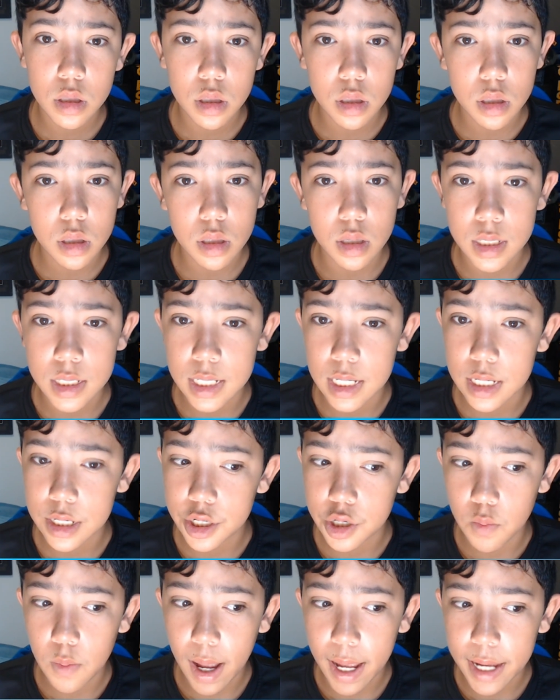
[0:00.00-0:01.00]
the
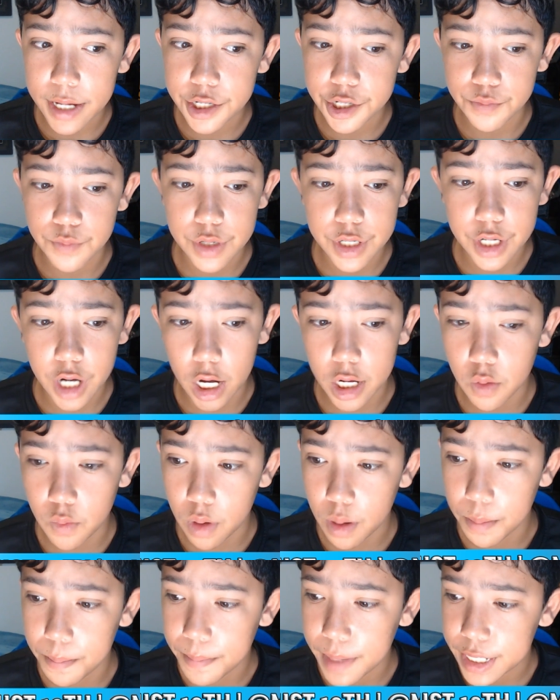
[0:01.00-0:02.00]
situation, which I don't
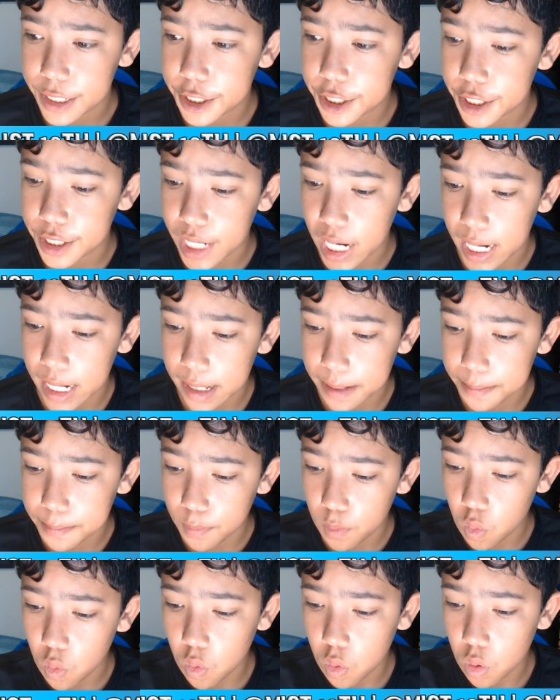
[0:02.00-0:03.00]
want to mention
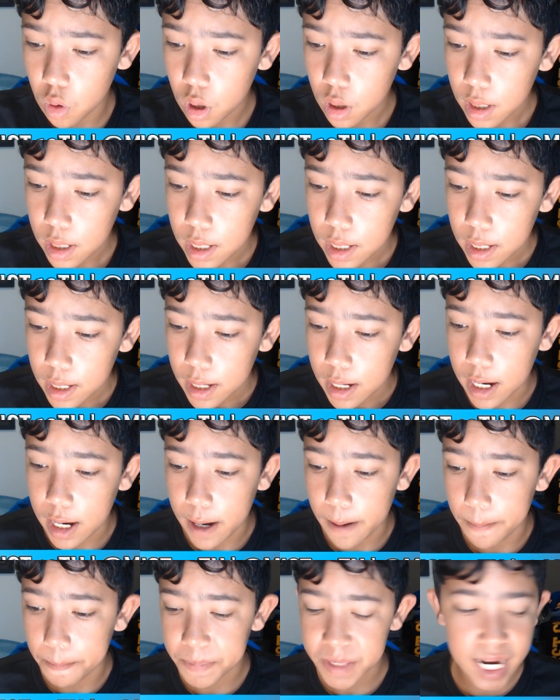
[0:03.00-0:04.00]
anymore.
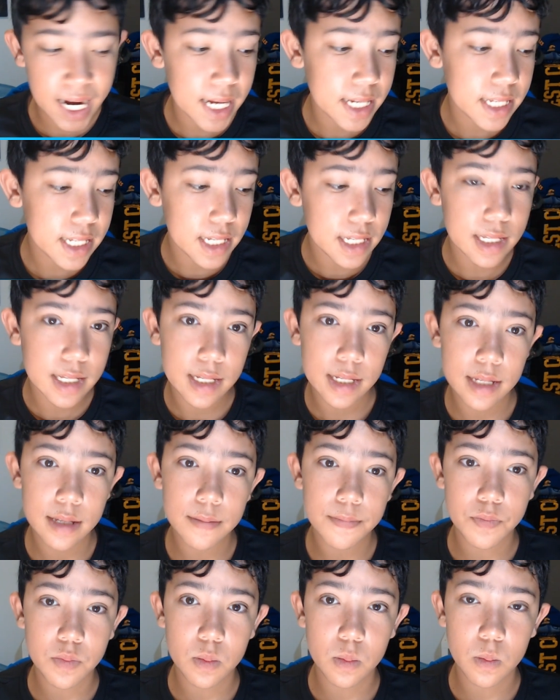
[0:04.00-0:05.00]

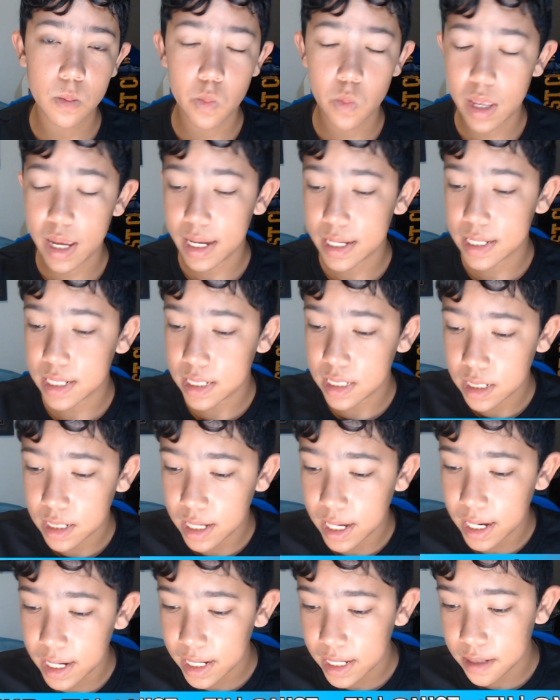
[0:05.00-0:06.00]
Essendon
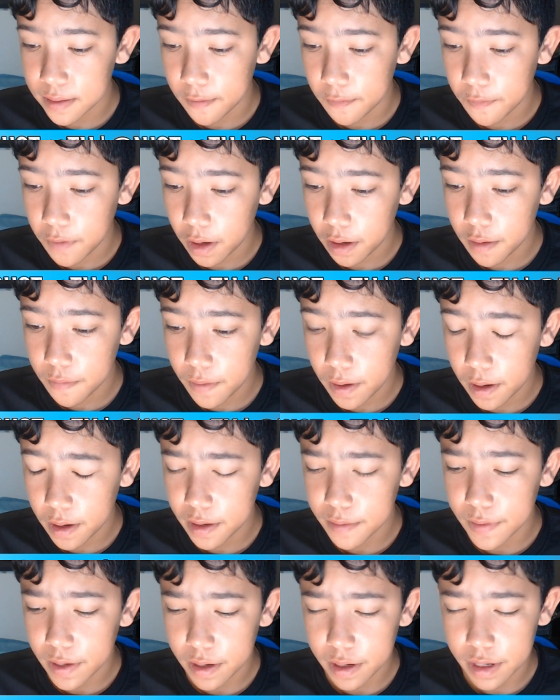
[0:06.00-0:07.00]
getting a very,
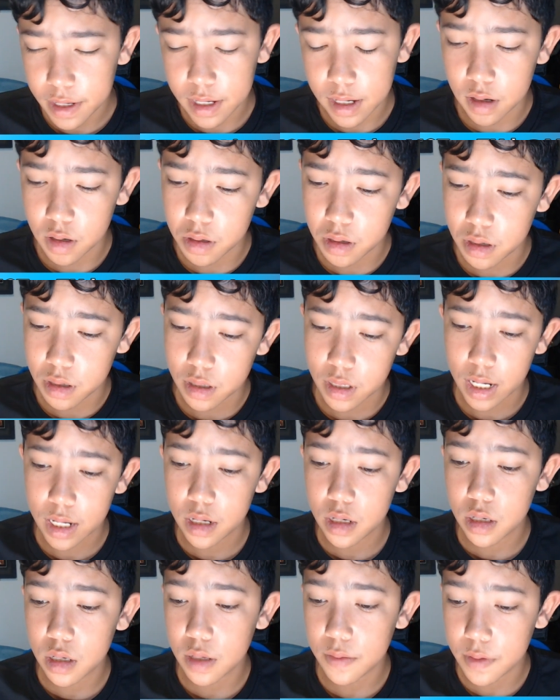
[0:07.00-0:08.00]
very, very, I
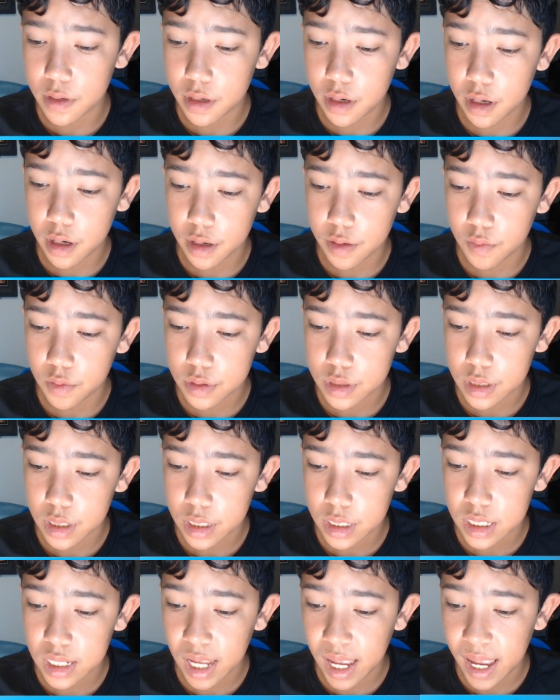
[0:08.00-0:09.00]
don't even know what to
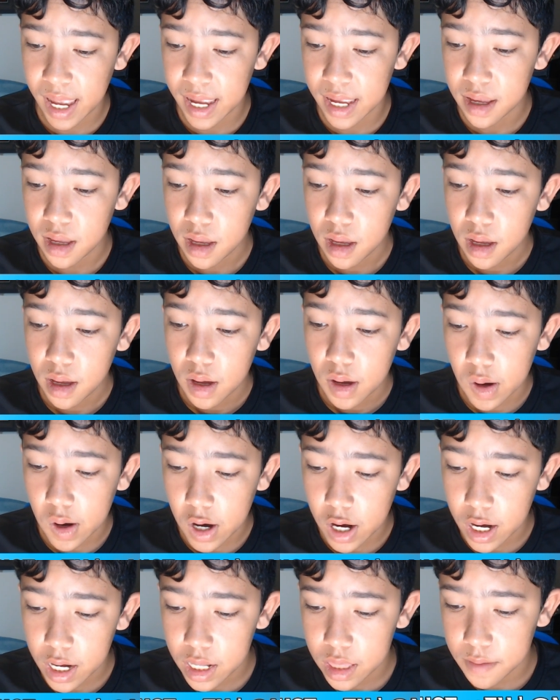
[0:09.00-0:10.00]
say
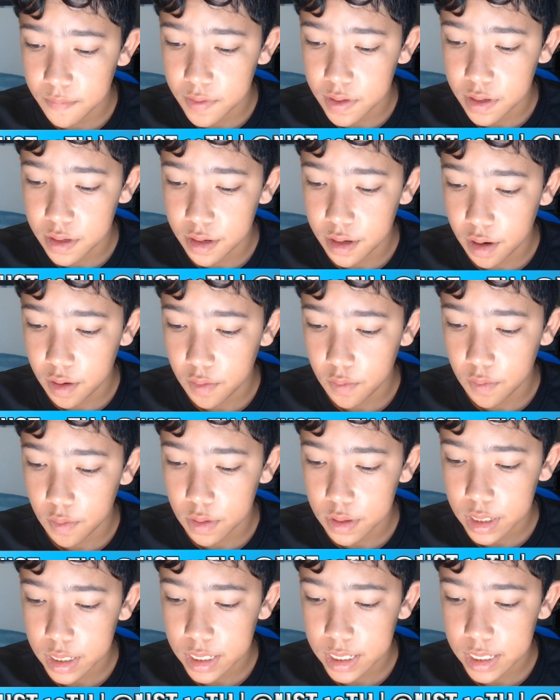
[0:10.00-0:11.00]
about
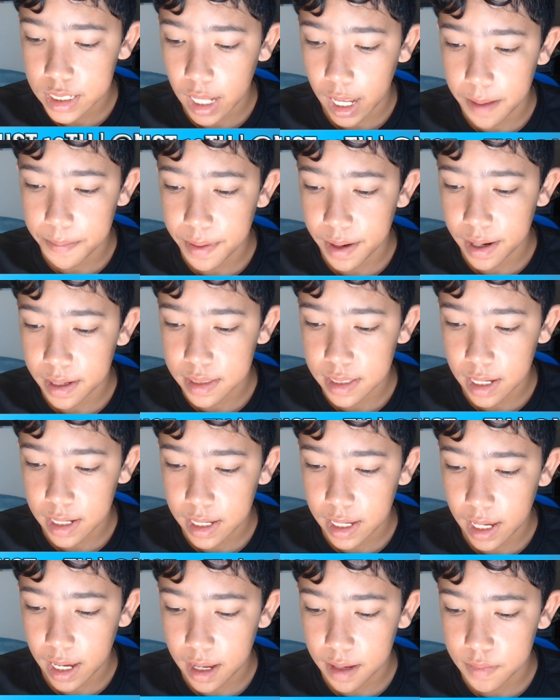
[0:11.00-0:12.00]
that
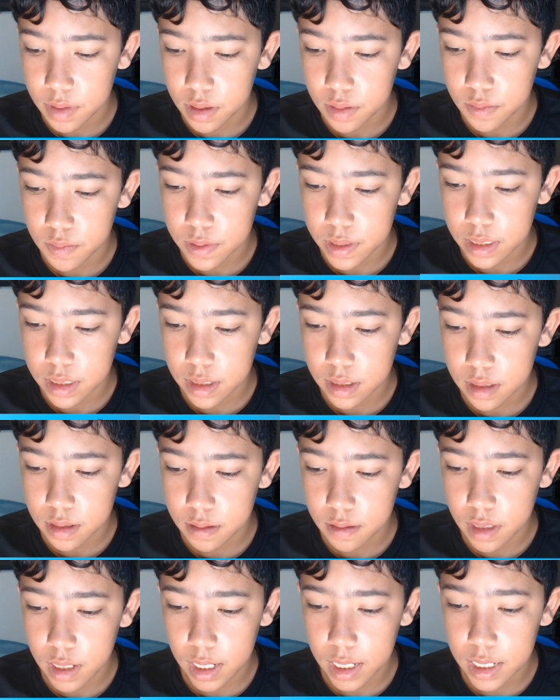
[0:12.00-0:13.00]
game. It was a
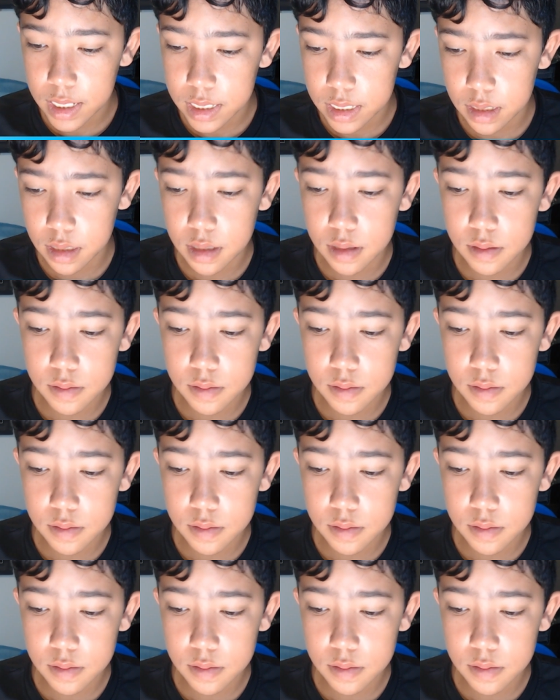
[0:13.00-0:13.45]
decent